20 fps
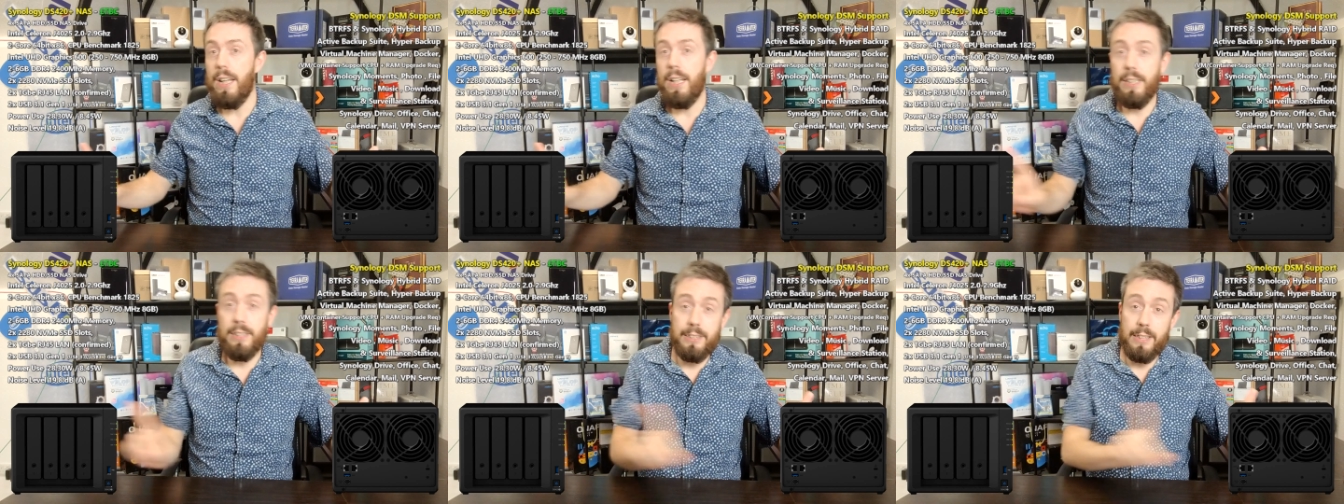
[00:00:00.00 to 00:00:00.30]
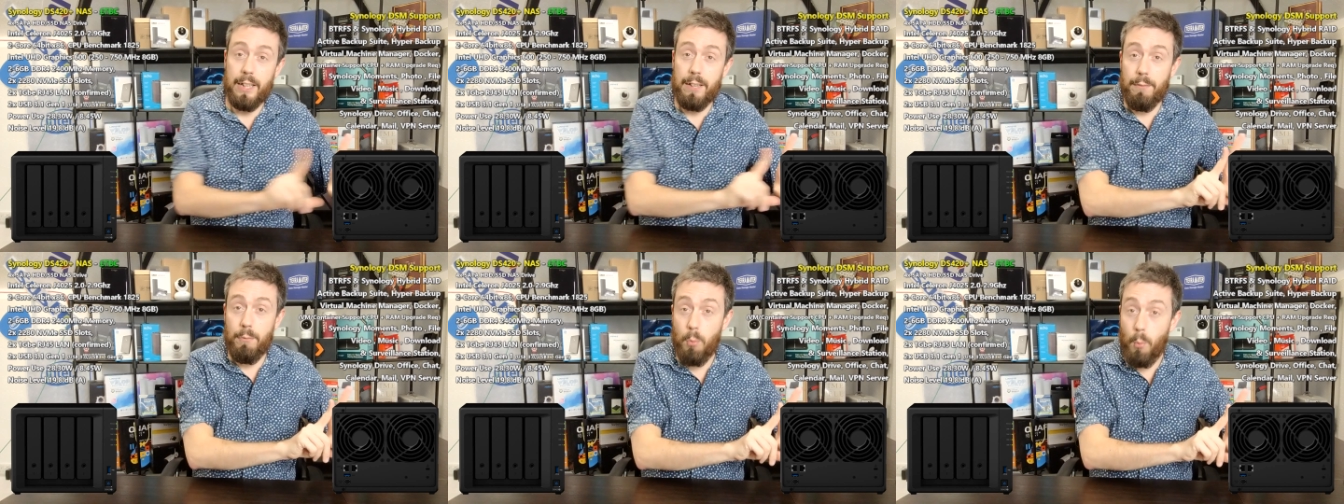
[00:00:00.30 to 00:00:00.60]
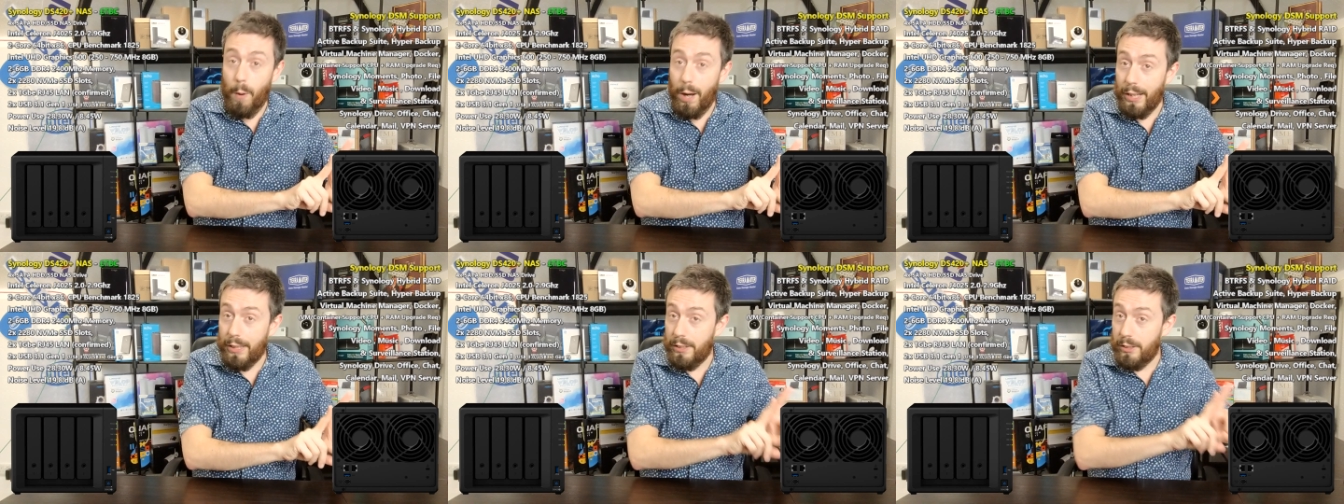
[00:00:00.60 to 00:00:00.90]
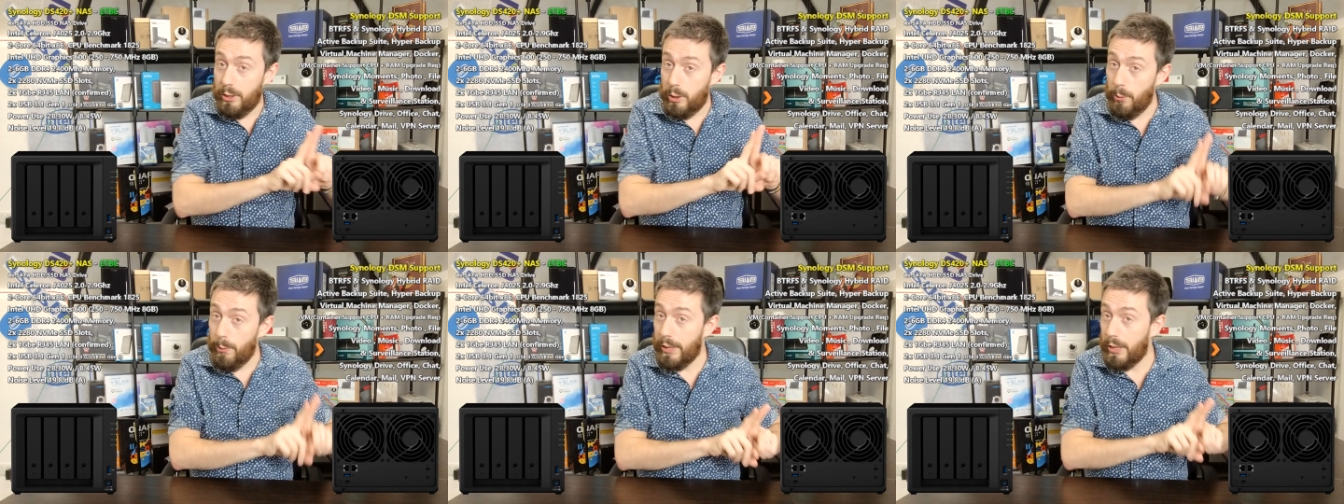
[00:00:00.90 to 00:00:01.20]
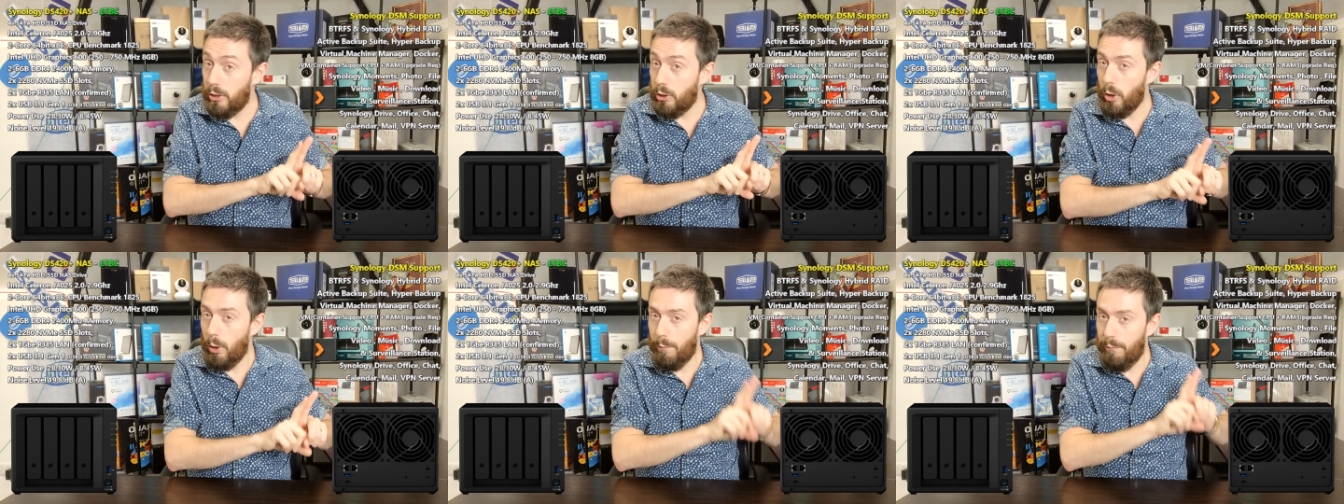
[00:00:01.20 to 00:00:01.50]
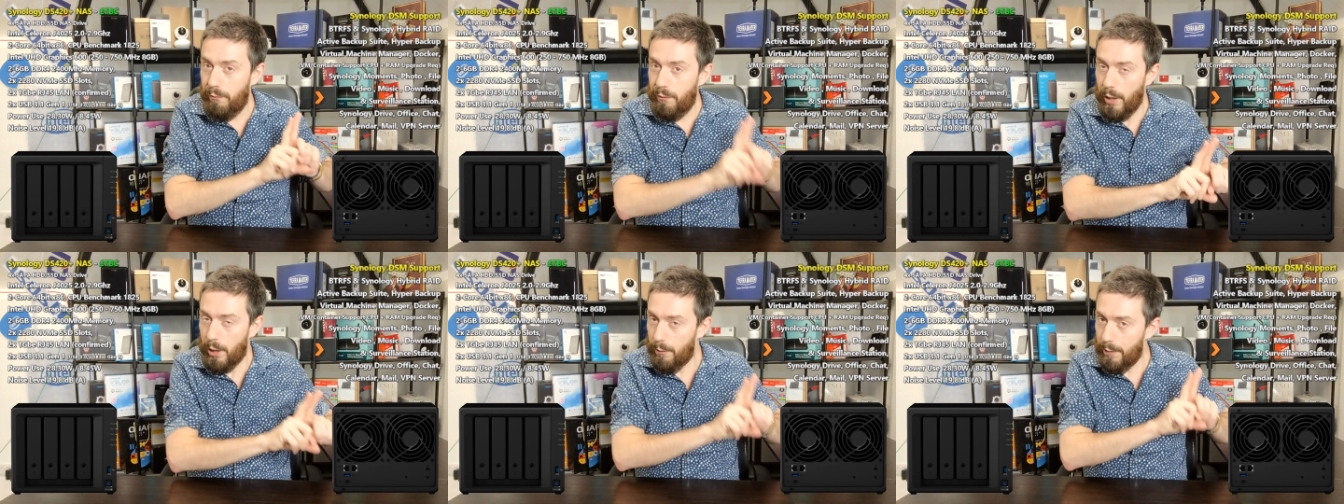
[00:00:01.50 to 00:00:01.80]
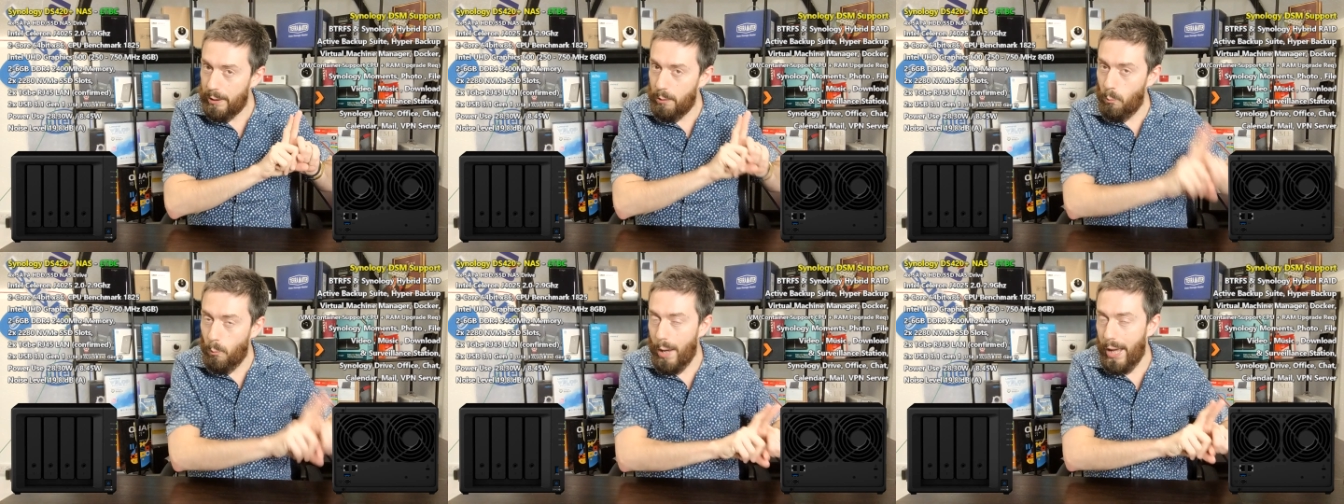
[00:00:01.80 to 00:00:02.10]
instead of one doing a job
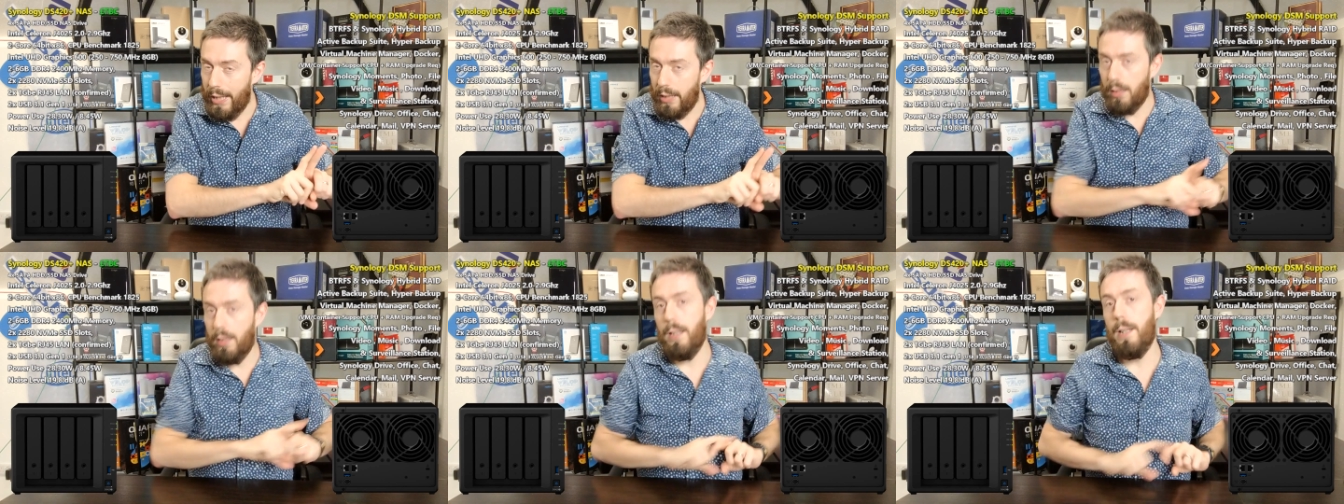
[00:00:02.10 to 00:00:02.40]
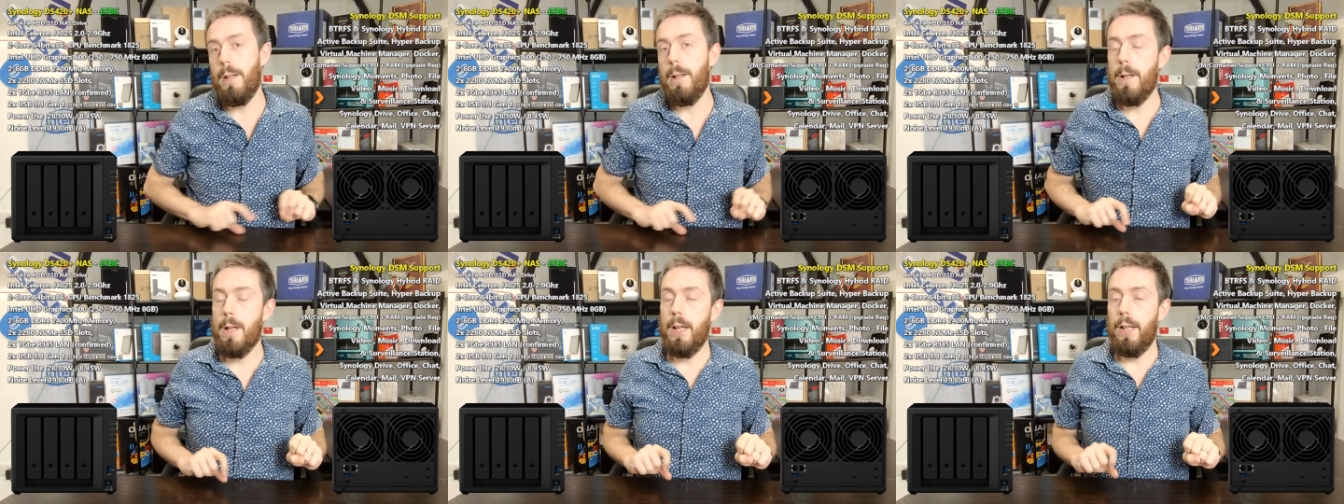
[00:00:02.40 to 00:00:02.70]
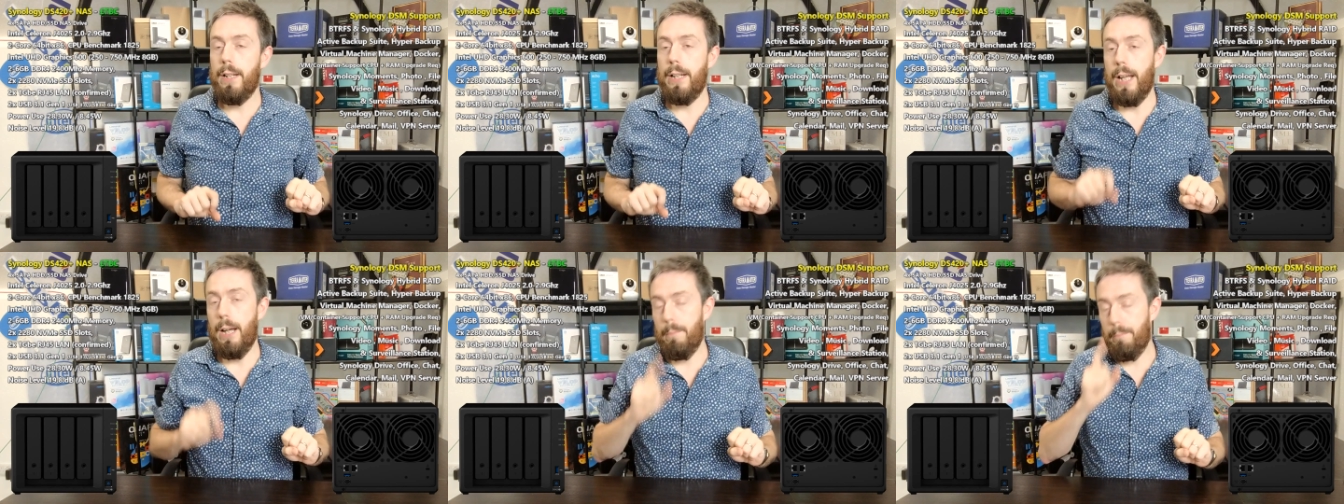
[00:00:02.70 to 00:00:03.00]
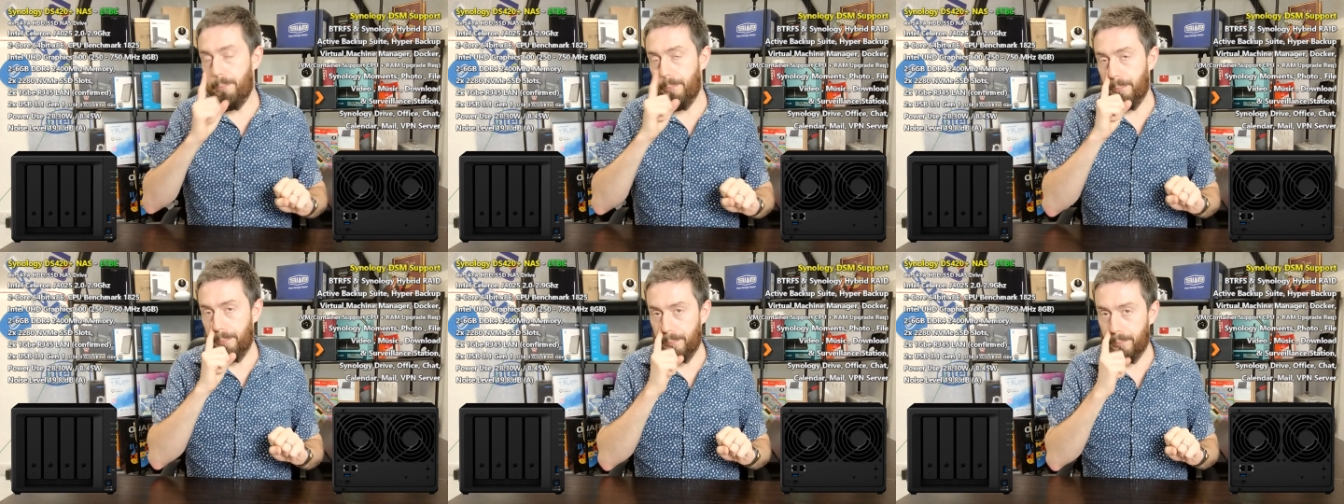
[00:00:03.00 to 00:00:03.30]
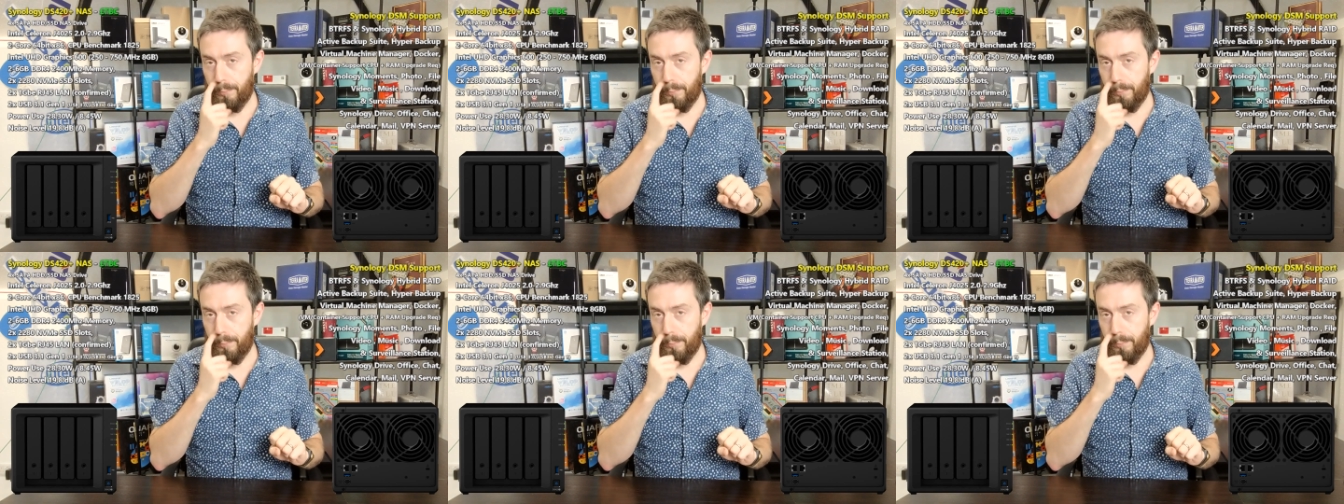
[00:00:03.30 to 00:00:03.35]
very well. Now,